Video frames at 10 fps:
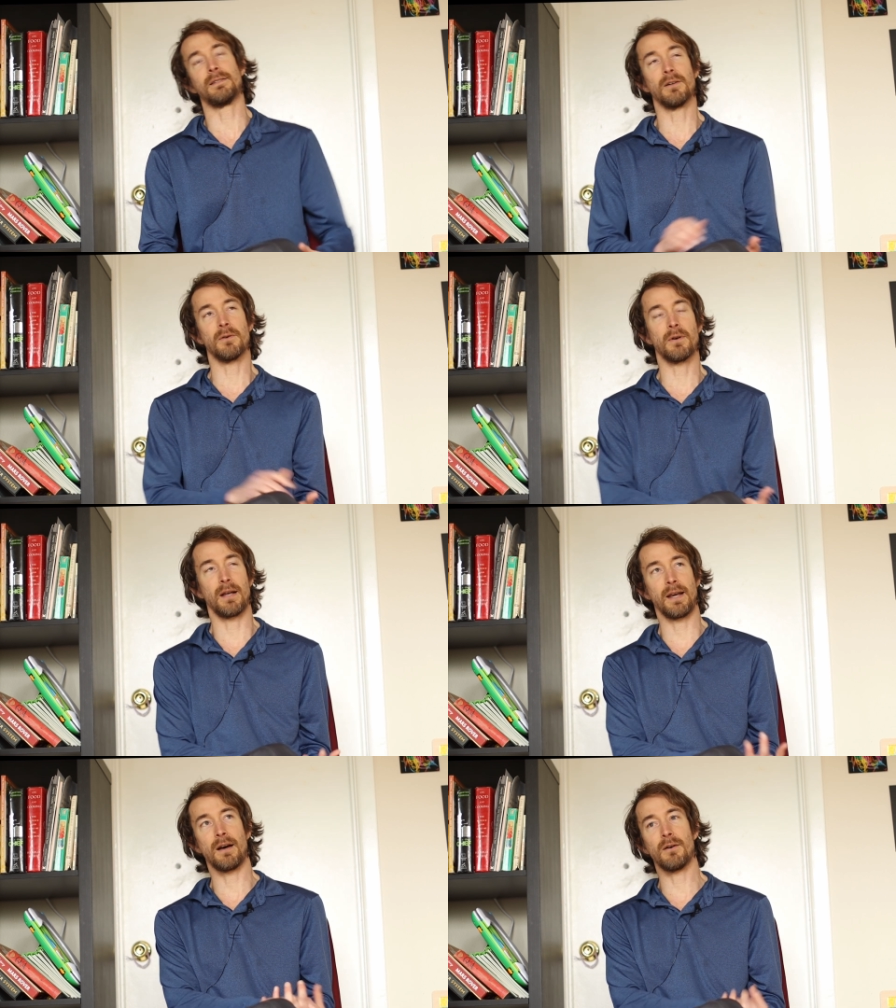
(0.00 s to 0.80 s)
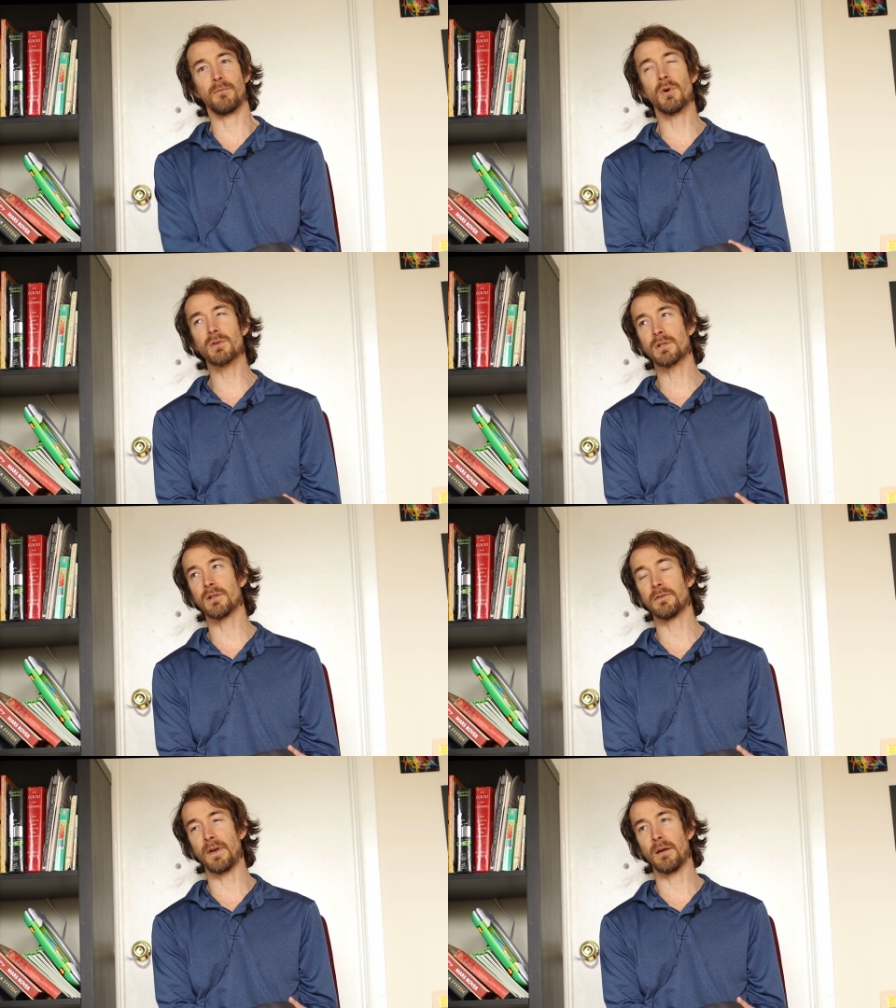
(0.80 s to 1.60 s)
And so now most of
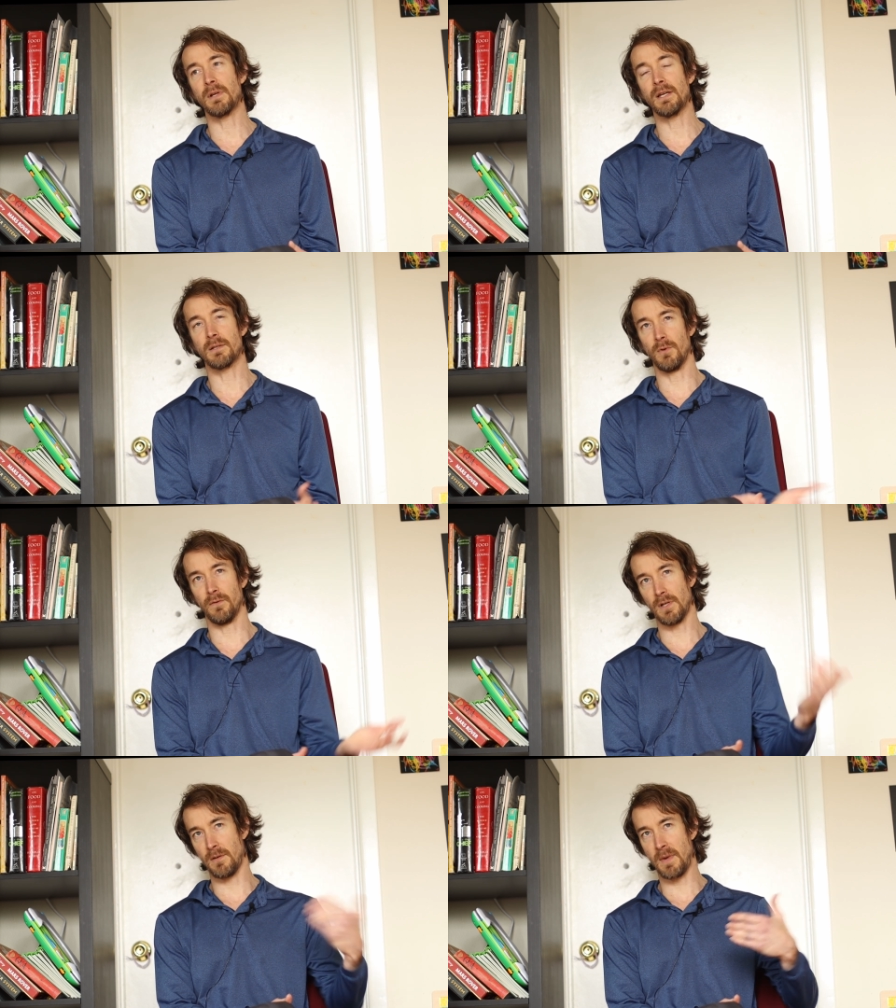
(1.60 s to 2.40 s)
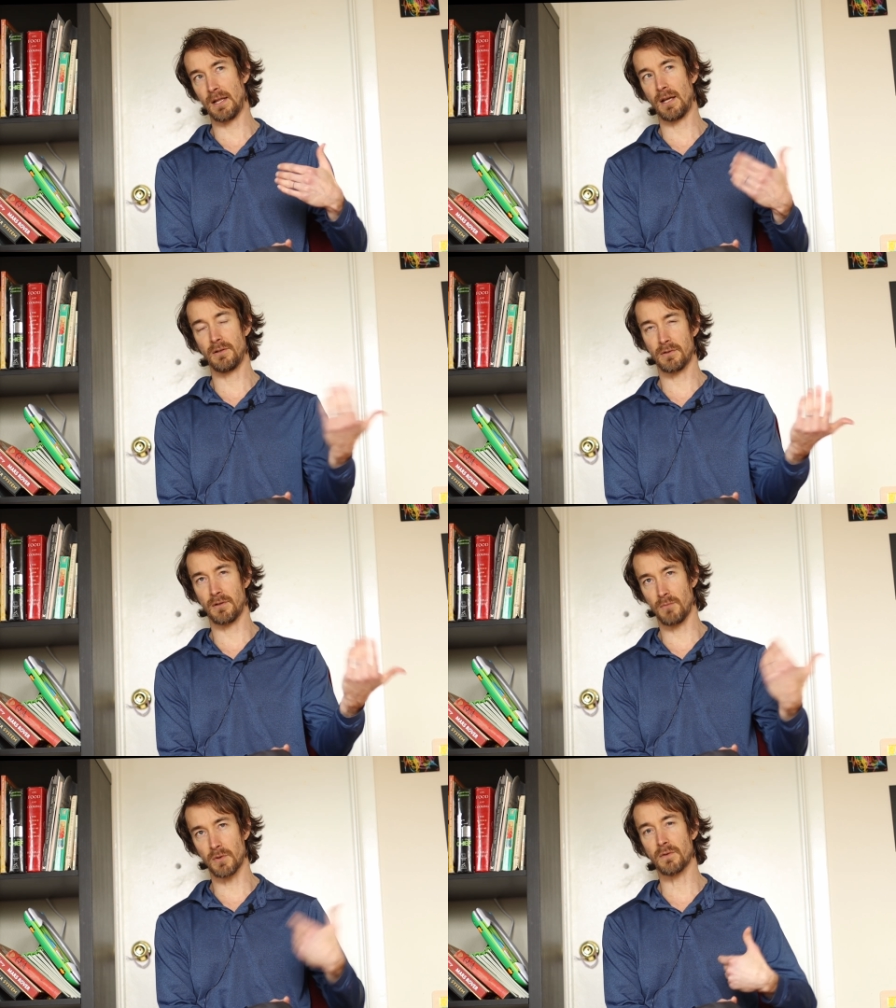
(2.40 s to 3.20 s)
the family has moved to the mainland,
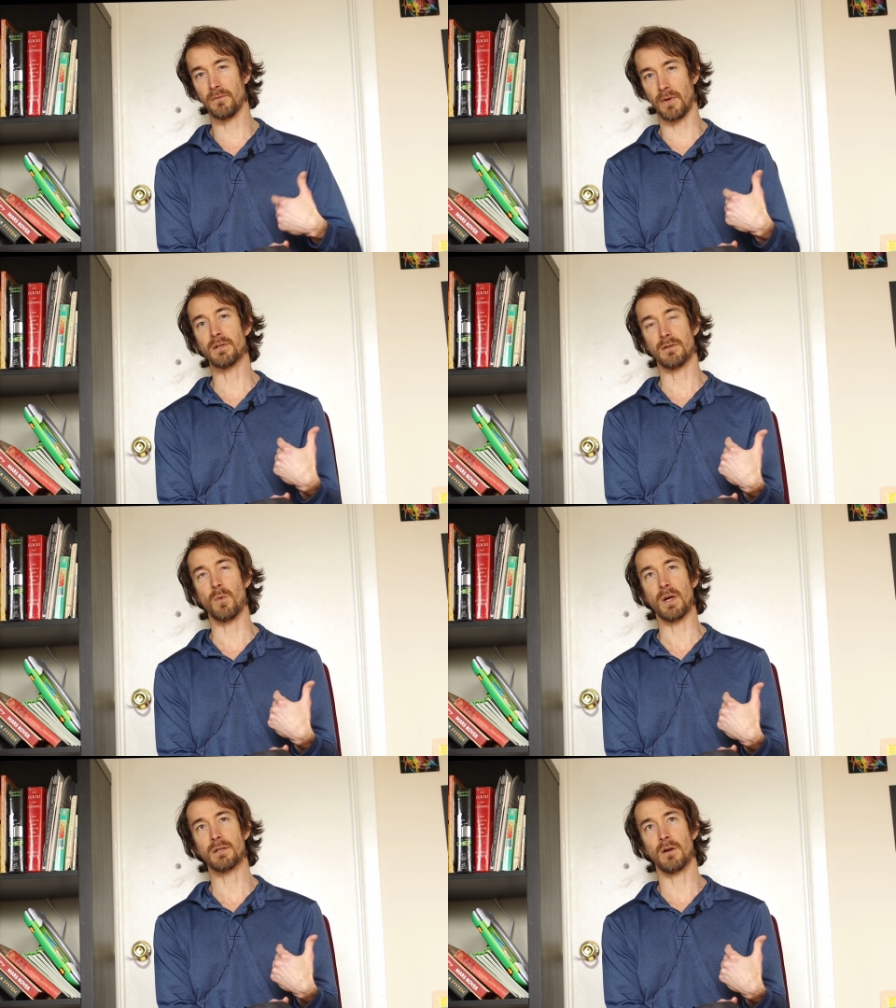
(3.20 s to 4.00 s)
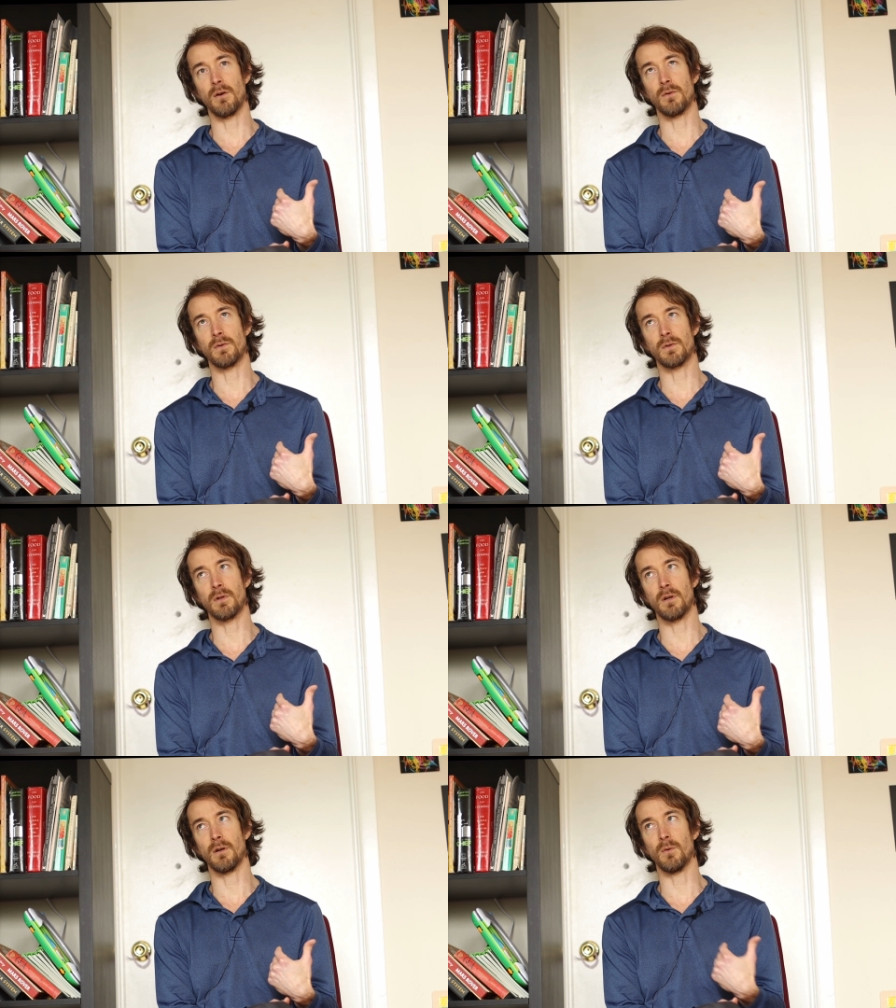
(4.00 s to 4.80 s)
usually most of us the West Coast,
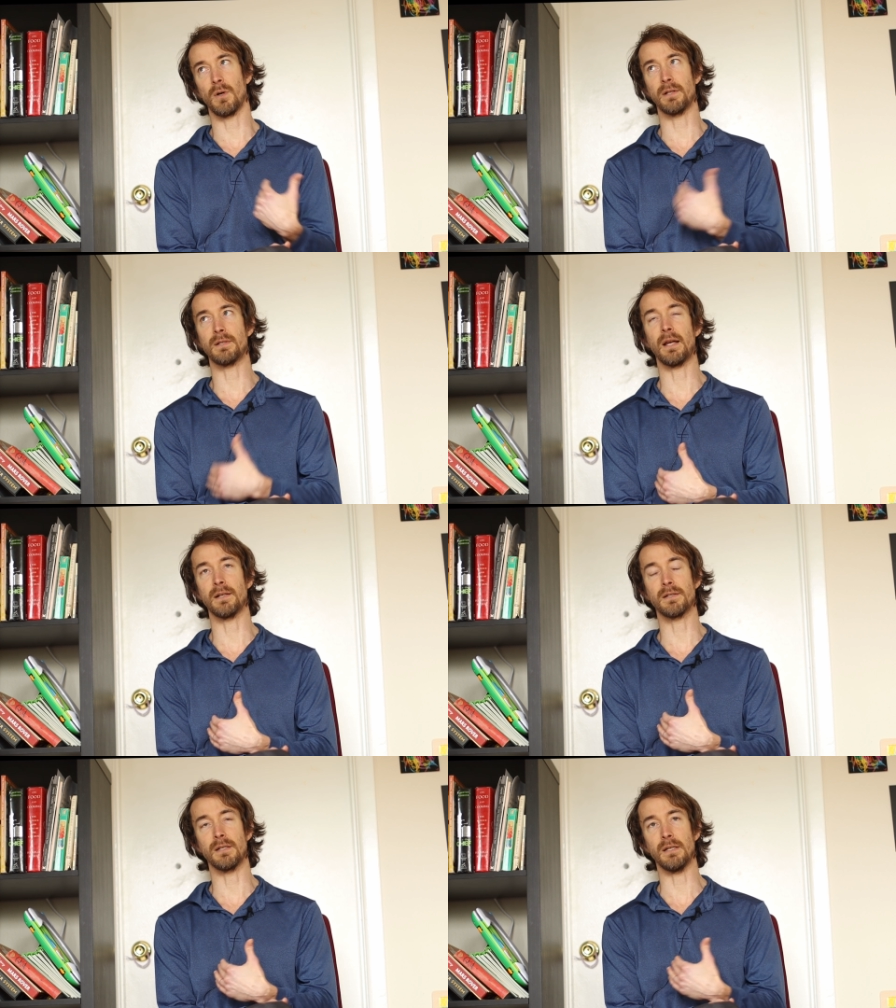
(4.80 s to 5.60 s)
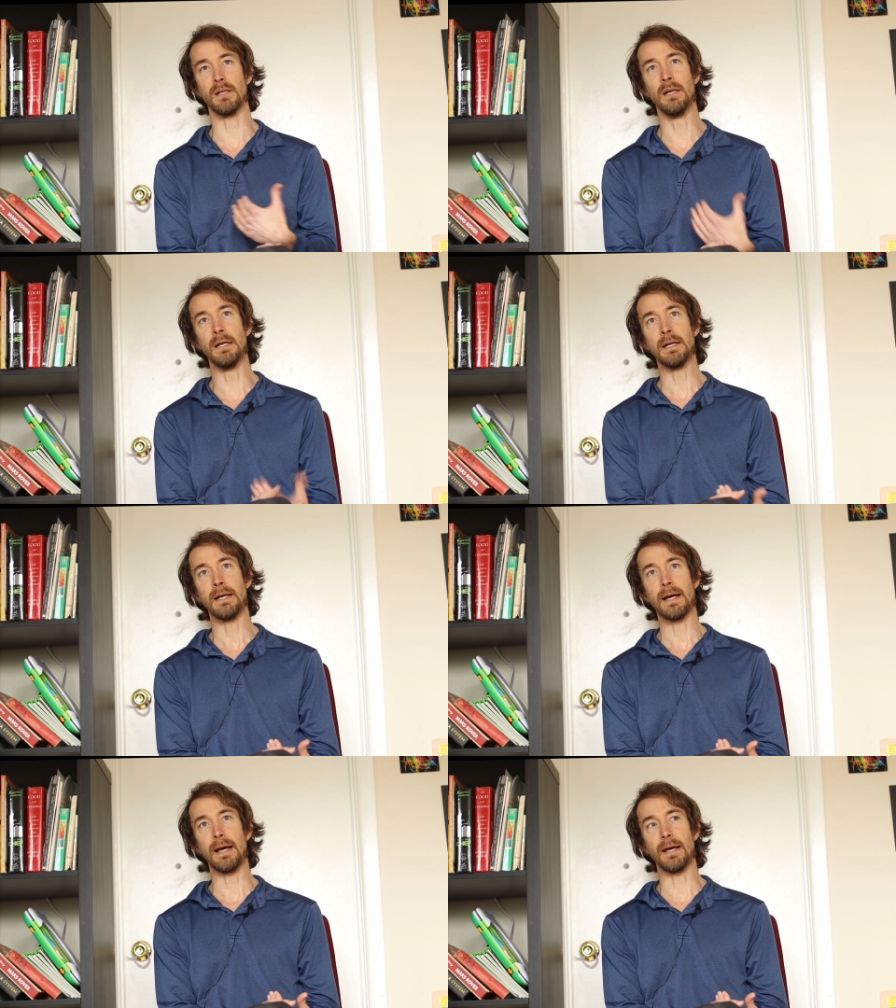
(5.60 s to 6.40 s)
one in Tennessee.
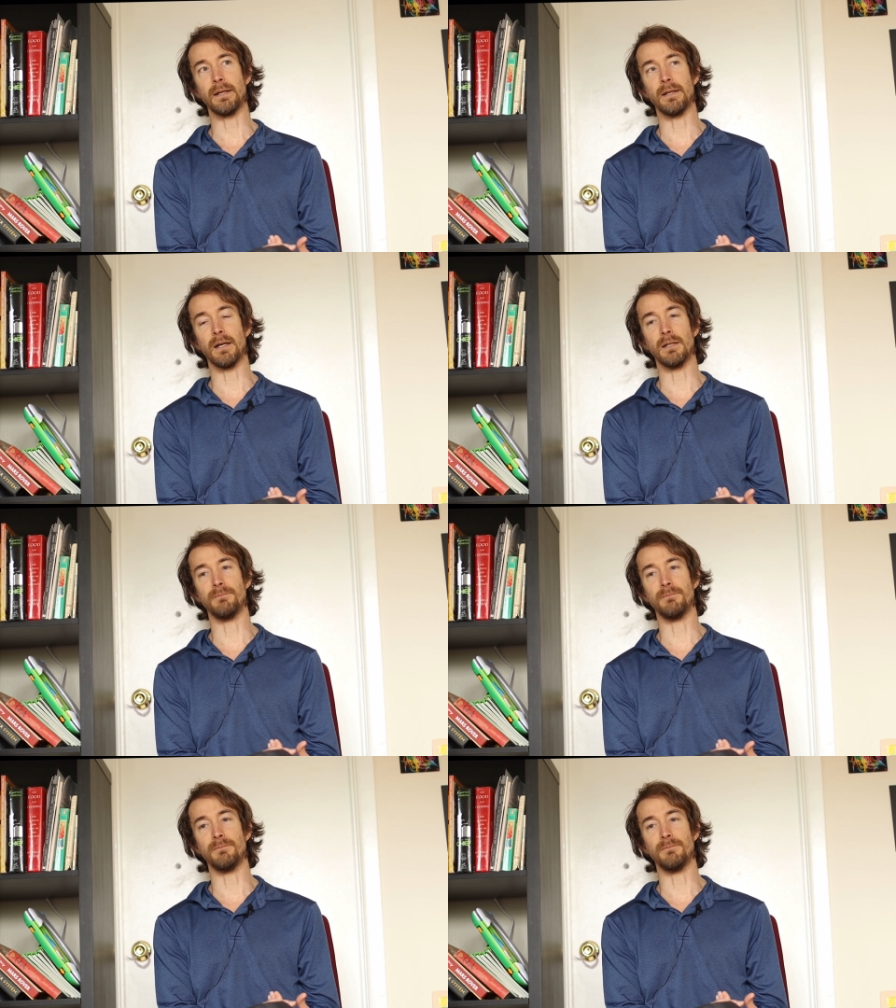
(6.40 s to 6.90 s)
And